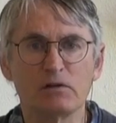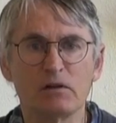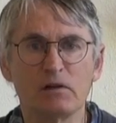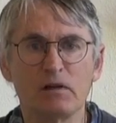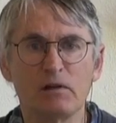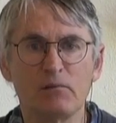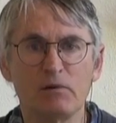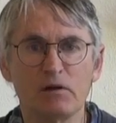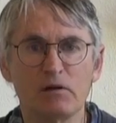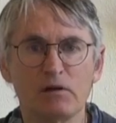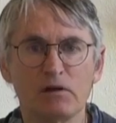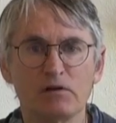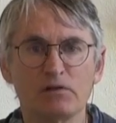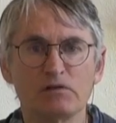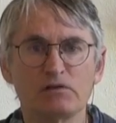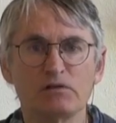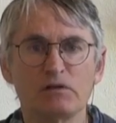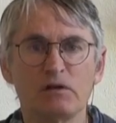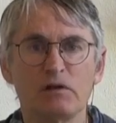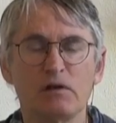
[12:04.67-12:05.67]
and limit
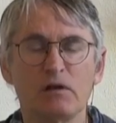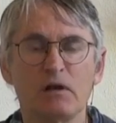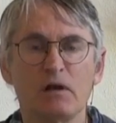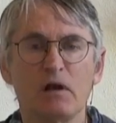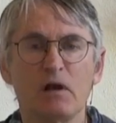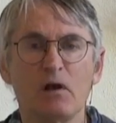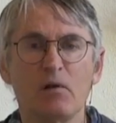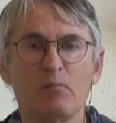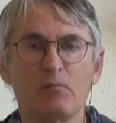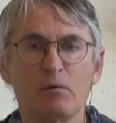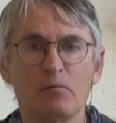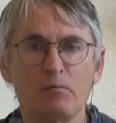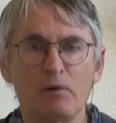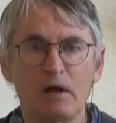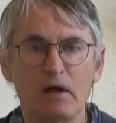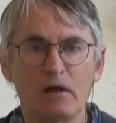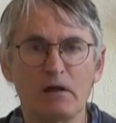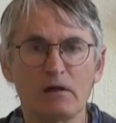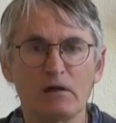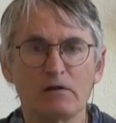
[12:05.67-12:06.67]
us and
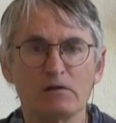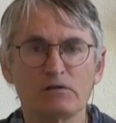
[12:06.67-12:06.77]
propel